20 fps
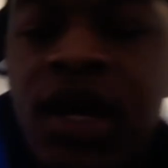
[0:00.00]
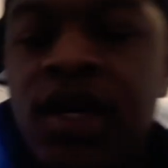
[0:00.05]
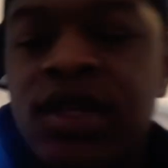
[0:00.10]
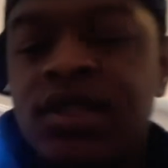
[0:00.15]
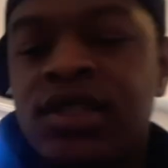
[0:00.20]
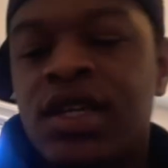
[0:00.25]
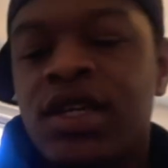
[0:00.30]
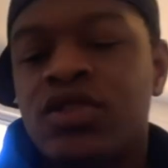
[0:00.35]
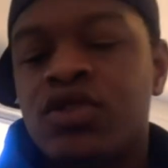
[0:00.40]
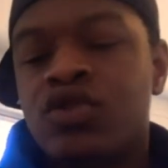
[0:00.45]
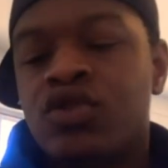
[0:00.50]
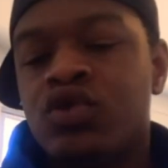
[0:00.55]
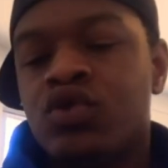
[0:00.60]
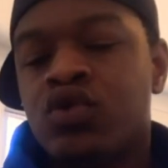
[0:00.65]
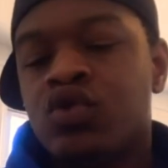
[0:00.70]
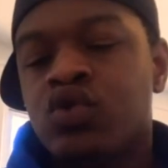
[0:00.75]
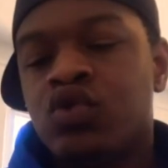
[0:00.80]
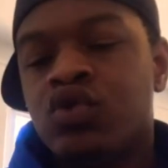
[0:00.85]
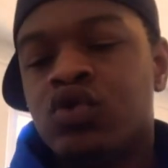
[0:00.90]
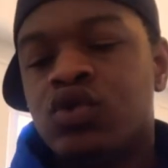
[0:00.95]
tend
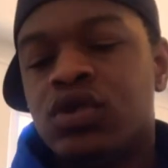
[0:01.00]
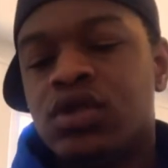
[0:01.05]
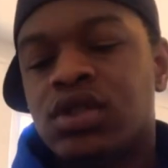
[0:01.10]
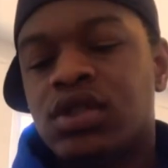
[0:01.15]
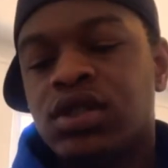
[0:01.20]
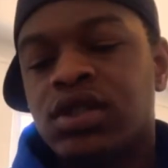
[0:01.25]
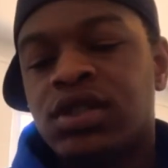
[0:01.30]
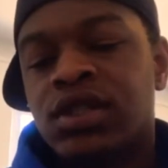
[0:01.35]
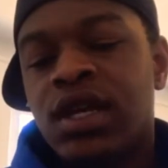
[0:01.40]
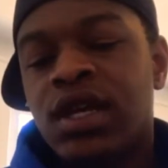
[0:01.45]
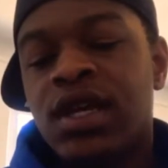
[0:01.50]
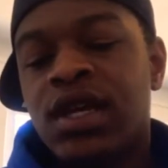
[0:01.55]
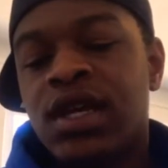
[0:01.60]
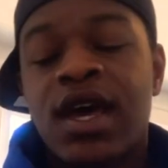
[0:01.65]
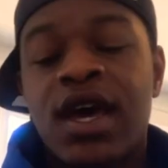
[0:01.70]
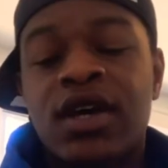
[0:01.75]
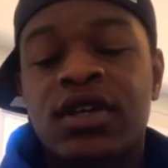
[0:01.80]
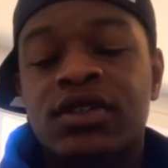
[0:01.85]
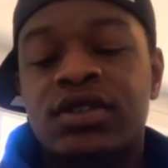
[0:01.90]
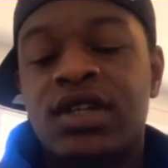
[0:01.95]
to stay in the
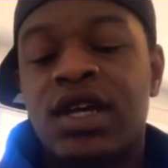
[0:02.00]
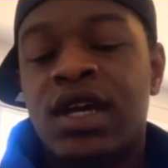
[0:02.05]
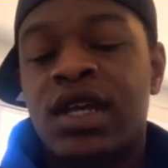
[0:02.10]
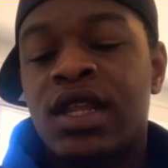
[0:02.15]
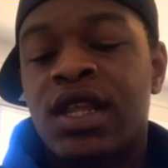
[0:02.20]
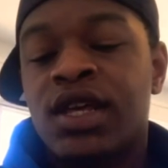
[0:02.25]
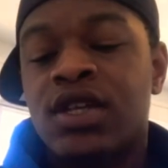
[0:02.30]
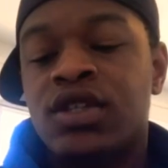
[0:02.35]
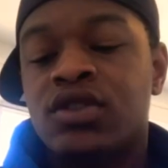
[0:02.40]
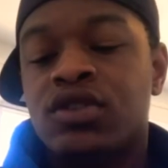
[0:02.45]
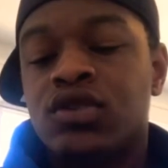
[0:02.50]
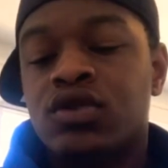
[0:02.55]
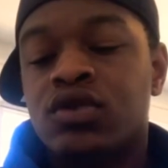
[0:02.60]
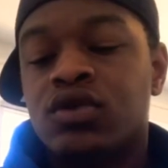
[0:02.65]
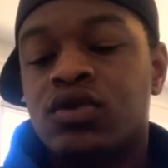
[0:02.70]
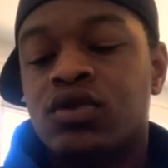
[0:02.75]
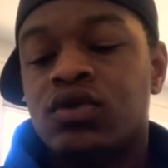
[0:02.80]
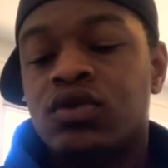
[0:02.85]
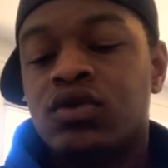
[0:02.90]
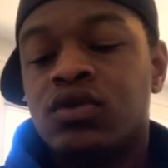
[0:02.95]
house. I like
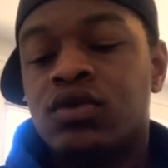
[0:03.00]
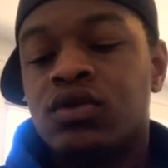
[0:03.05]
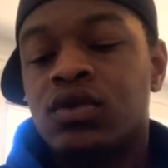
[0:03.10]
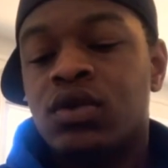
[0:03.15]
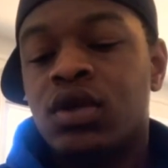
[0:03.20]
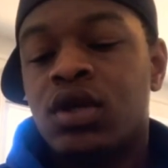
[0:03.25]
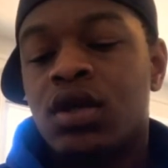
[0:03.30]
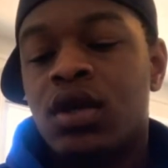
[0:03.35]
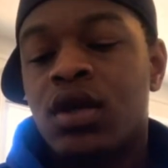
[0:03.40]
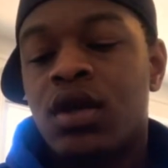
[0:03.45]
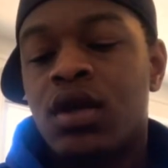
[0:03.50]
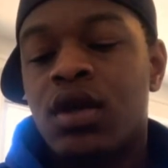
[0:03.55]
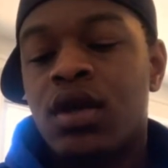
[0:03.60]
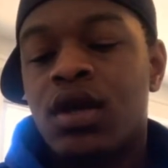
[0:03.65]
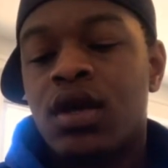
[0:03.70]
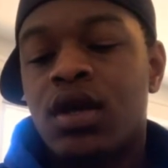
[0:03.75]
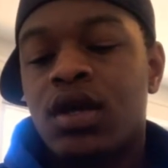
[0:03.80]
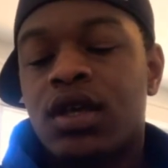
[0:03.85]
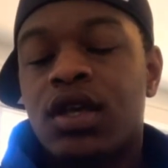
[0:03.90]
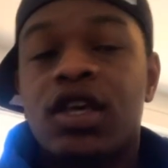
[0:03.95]
to
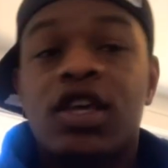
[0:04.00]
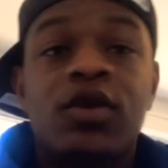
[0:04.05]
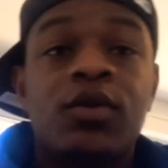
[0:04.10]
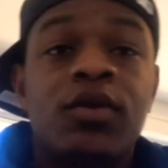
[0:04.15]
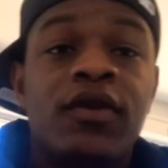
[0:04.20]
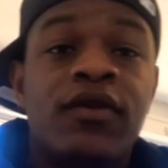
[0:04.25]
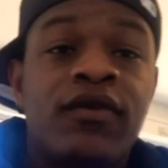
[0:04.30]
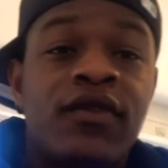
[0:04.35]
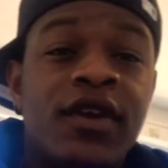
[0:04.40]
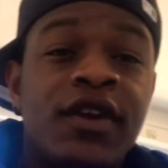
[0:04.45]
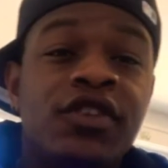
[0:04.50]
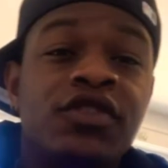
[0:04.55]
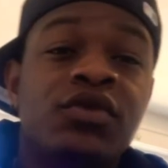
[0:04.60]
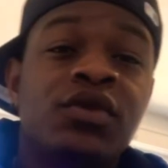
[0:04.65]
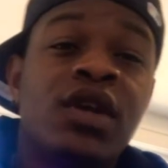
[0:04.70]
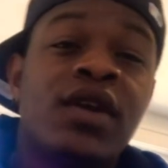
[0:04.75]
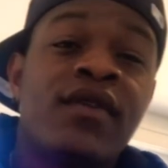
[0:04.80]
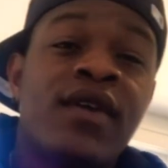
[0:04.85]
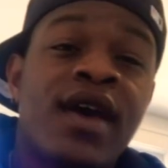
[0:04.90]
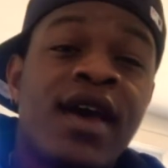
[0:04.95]
kick it with friends
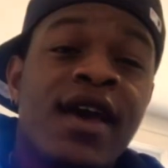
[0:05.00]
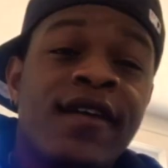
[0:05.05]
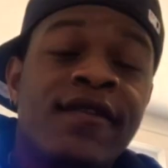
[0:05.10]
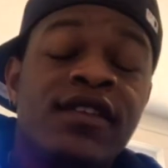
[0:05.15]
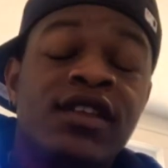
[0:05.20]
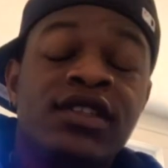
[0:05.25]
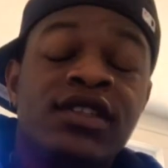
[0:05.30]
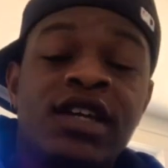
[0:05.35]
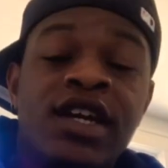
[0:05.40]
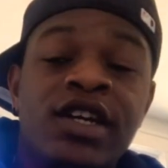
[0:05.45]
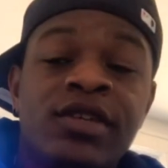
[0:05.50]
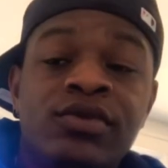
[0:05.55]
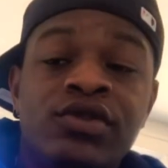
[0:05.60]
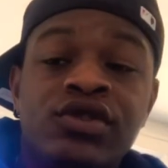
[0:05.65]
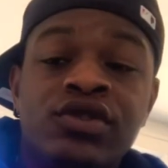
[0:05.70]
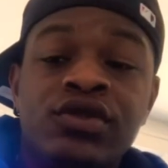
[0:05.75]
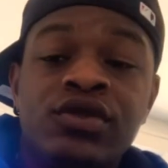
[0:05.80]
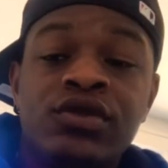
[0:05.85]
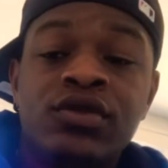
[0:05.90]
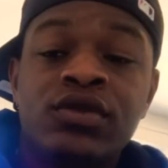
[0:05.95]
whenever I have the time
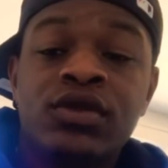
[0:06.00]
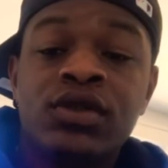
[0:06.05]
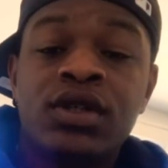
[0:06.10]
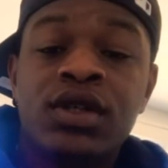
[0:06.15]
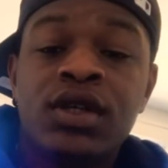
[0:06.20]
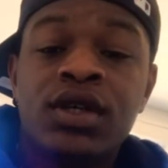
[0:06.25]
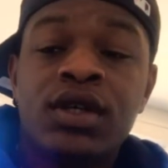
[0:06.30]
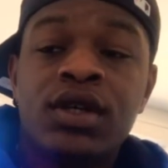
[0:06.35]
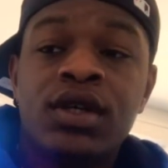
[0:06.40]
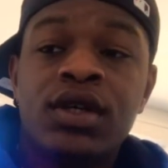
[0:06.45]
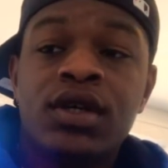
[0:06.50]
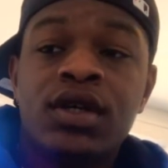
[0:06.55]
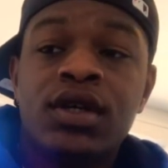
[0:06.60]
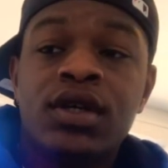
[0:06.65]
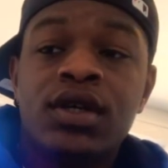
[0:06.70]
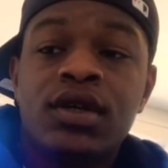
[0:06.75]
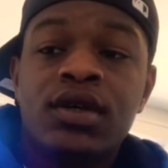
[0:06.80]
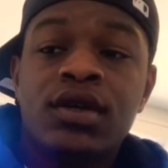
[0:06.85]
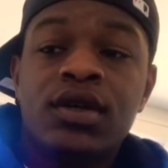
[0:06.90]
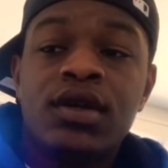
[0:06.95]
to.
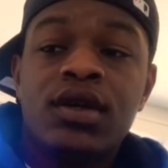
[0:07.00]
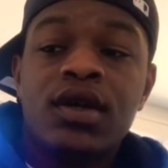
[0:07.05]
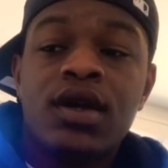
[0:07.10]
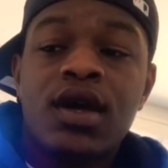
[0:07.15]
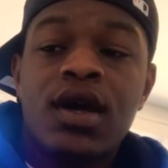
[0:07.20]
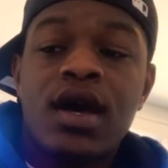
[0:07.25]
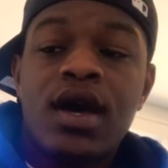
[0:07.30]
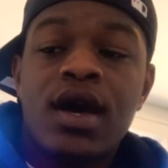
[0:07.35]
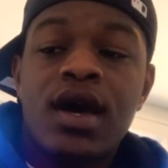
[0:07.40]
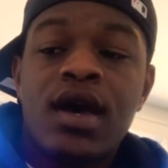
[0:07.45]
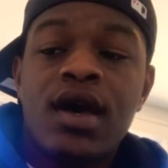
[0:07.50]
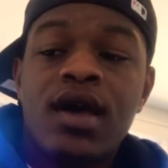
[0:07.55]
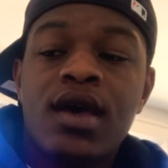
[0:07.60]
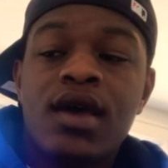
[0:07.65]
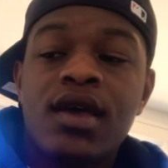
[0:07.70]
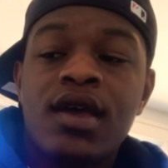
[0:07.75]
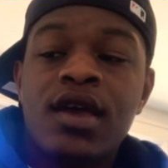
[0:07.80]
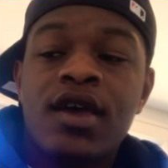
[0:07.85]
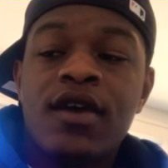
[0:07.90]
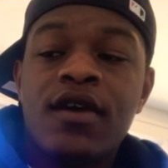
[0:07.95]

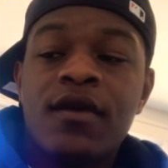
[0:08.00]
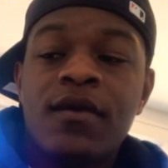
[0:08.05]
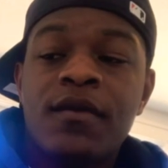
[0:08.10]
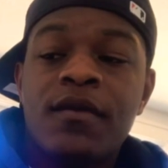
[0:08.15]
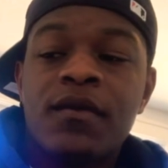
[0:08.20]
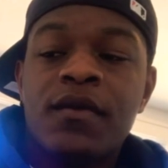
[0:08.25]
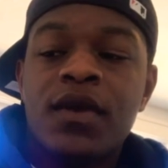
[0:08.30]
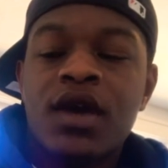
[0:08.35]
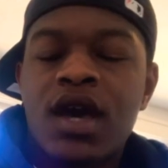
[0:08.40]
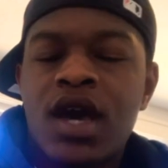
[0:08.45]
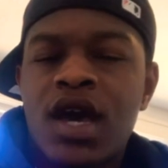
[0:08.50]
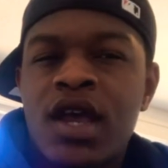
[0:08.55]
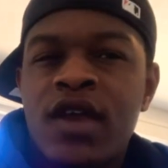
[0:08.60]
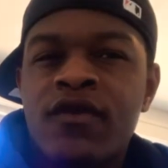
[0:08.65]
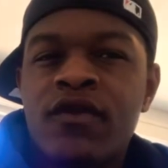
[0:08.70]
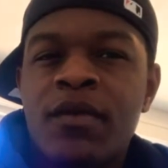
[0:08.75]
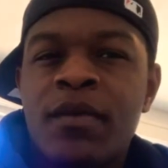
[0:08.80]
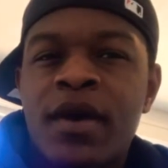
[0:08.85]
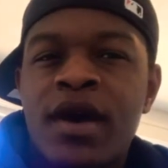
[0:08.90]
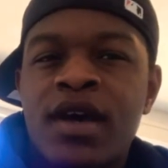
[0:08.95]
I am kind
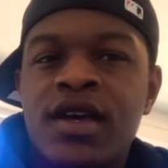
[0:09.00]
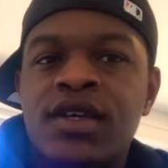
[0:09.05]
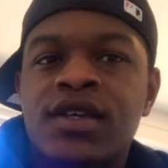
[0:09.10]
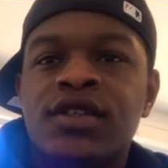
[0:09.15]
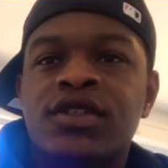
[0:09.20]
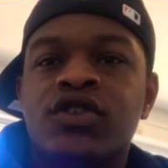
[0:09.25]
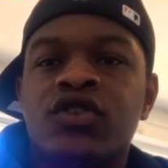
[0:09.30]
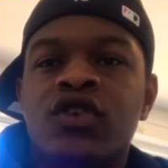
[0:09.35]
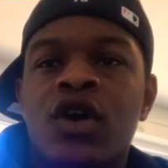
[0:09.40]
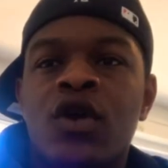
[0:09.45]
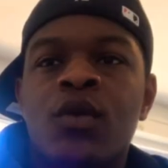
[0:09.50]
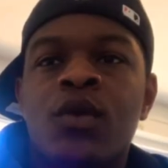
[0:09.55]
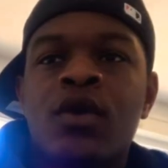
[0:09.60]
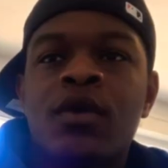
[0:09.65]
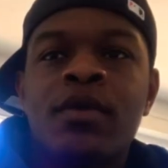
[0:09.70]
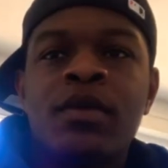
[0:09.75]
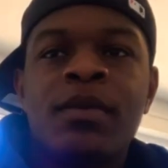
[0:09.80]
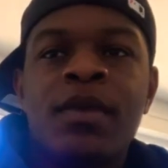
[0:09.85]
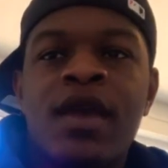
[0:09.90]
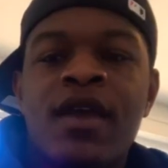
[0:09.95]
of a piehead, so I
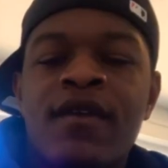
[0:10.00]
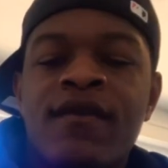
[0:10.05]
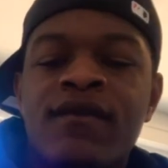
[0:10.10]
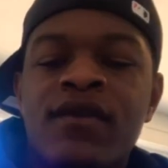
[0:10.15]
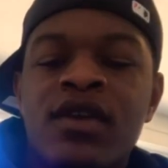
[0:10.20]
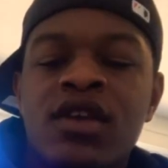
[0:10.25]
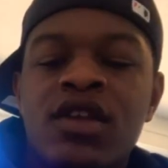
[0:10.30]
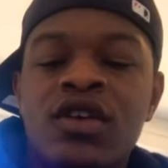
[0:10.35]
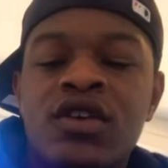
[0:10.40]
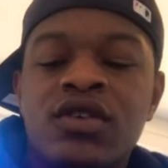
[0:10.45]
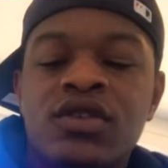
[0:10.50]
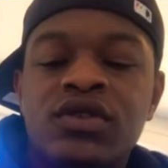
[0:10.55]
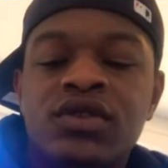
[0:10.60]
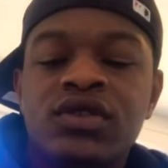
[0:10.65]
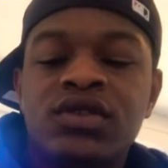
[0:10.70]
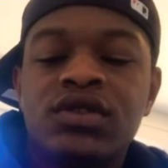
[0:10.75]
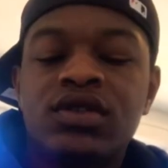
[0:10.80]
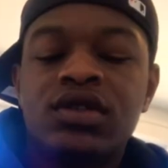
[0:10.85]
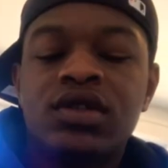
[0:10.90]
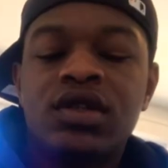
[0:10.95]
will be making videos
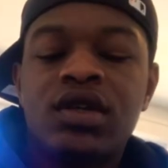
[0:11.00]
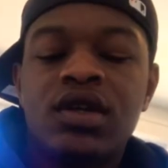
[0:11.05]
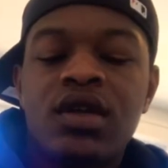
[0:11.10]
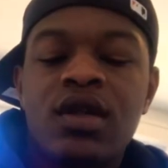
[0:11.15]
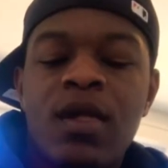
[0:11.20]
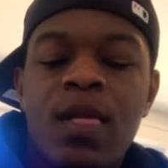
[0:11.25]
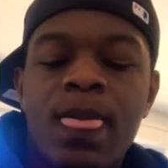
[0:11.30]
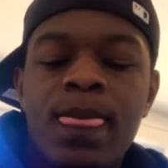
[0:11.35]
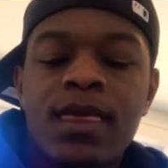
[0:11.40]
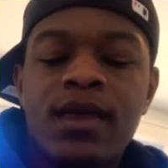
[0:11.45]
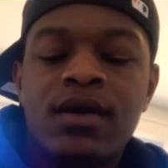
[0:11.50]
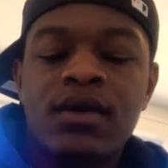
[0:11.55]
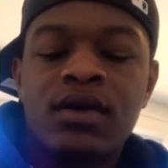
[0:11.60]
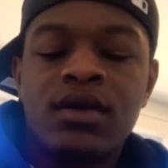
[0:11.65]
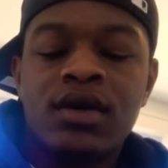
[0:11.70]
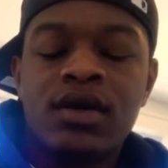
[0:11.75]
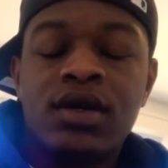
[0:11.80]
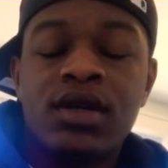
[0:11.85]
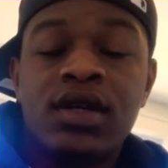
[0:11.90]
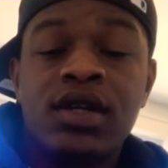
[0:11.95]

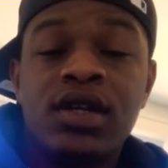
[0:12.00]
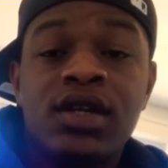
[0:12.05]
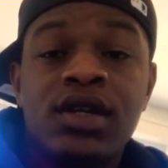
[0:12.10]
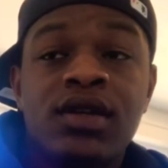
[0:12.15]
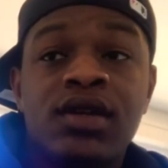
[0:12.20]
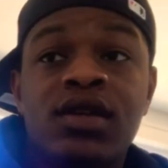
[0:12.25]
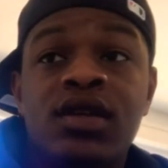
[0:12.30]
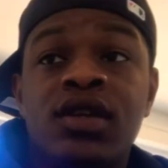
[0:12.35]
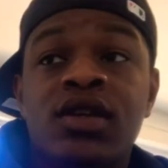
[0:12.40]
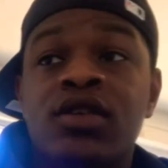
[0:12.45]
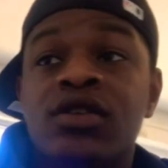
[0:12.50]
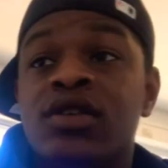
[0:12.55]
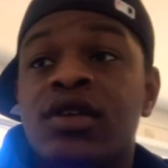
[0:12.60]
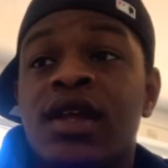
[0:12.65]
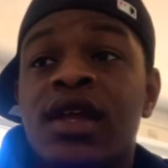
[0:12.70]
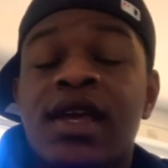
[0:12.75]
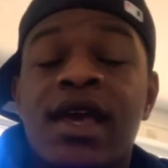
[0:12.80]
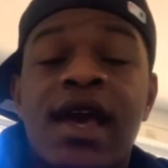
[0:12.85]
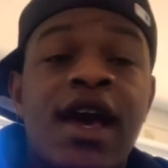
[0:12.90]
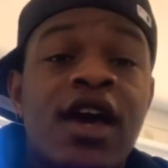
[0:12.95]
on either
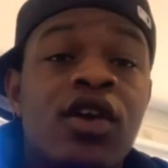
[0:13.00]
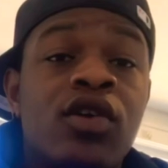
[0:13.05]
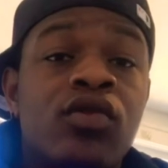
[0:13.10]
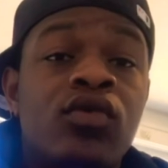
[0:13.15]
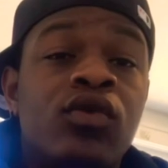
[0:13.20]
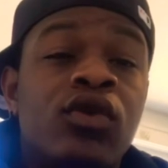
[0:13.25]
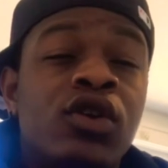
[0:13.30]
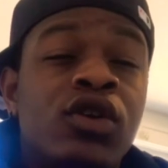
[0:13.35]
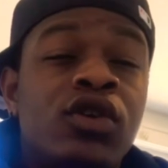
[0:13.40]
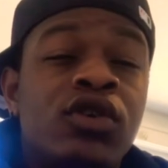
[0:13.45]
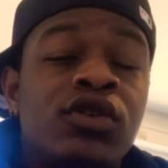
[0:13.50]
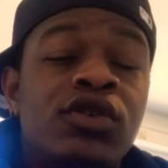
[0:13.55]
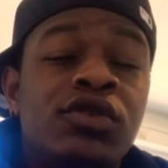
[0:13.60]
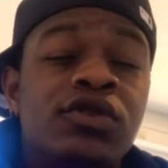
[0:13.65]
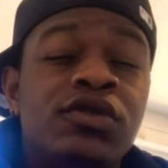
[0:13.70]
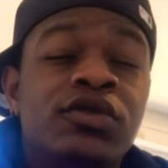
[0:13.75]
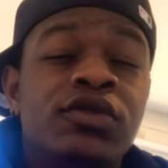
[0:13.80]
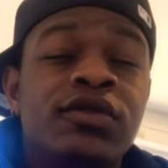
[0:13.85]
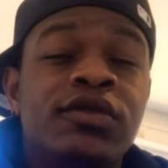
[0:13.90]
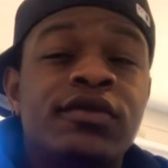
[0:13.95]
like how to
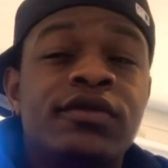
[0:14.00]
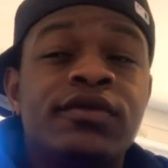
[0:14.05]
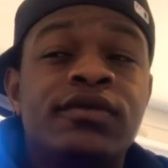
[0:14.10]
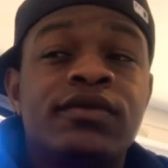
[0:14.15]
roll,